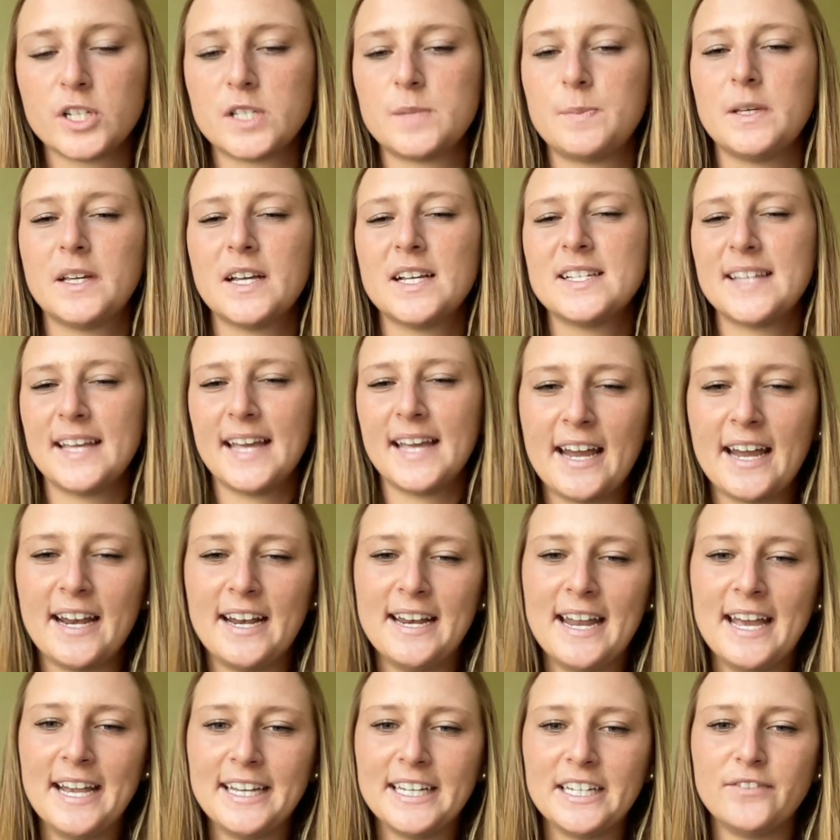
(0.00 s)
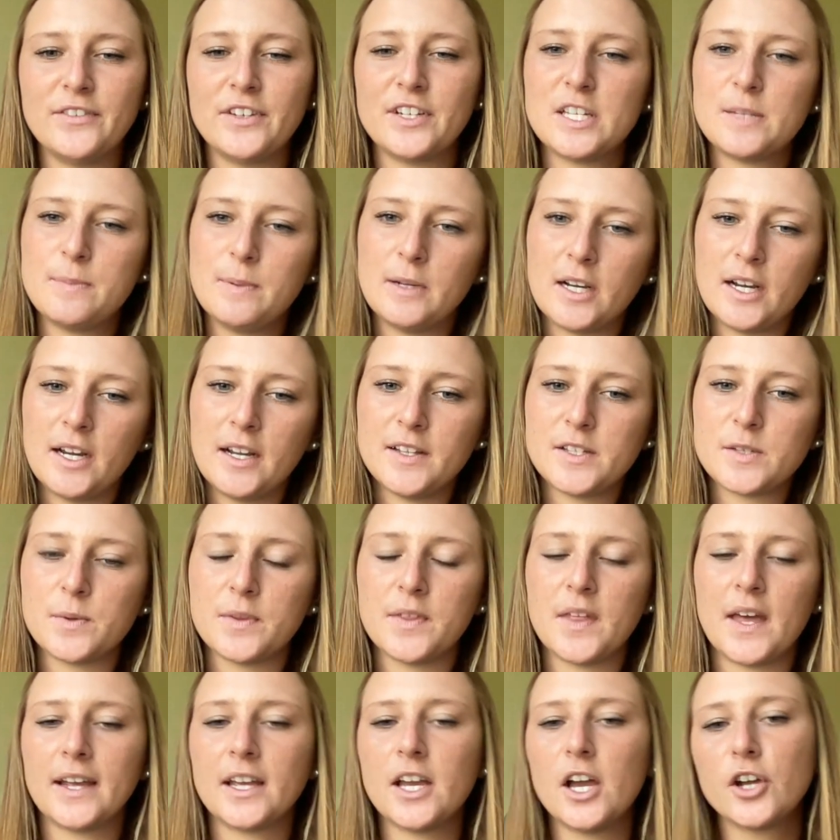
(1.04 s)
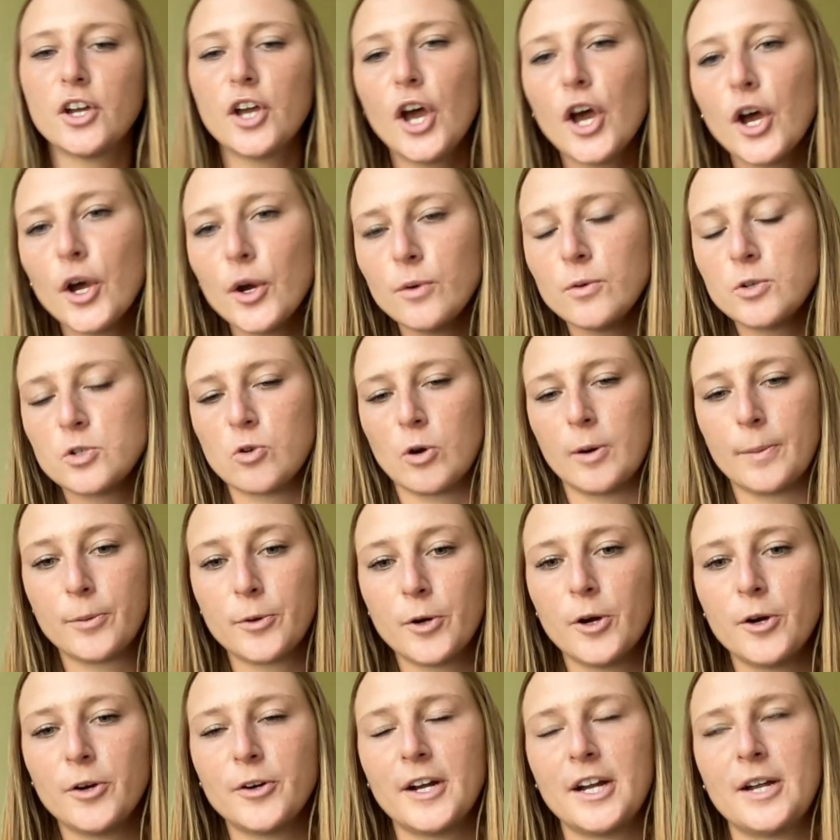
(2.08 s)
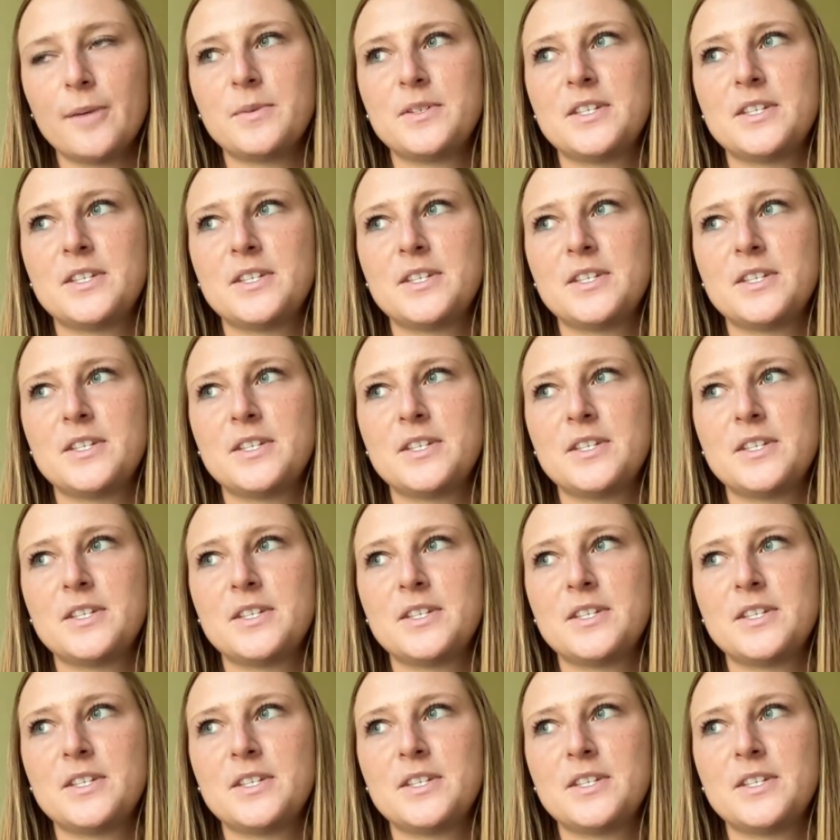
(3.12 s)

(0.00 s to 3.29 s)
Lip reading: It's because they a negative experience with like a coach or a program.